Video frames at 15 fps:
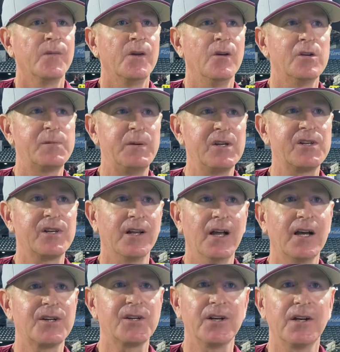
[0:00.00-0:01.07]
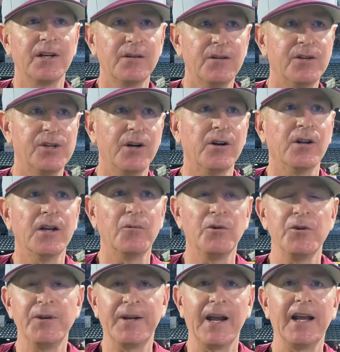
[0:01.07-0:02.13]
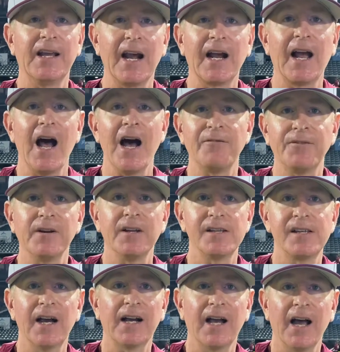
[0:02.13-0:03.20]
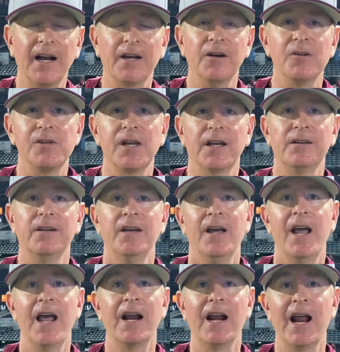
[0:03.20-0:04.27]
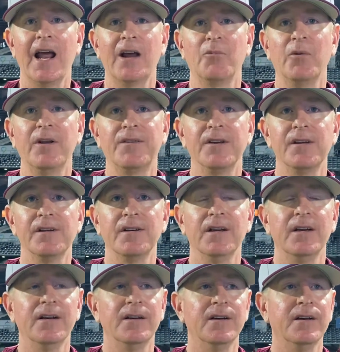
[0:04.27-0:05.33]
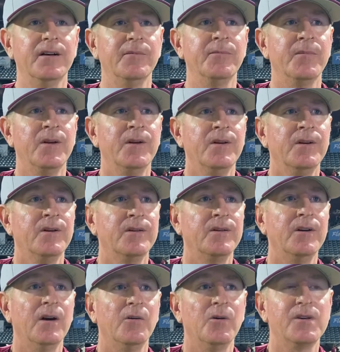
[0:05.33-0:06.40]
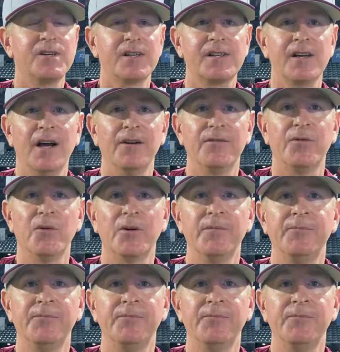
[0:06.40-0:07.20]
You know, his pitch selection, and generally when you gain that confidence, that kind of goes hand in hand with it. And I was excited for him.